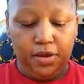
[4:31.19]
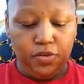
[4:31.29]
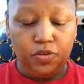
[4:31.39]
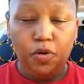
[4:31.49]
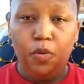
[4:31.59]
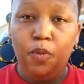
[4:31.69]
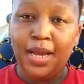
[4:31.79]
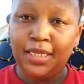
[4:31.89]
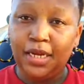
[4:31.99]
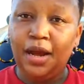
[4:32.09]
So
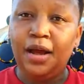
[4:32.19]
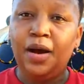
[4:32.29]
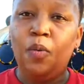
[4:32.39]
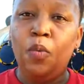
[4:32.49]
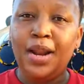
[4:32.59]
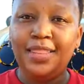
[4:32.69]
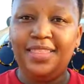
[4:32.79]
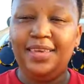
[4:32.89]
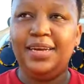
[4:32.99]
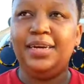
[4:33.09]
one
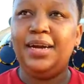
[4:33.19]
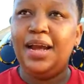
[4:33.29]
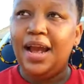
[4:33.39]
thing,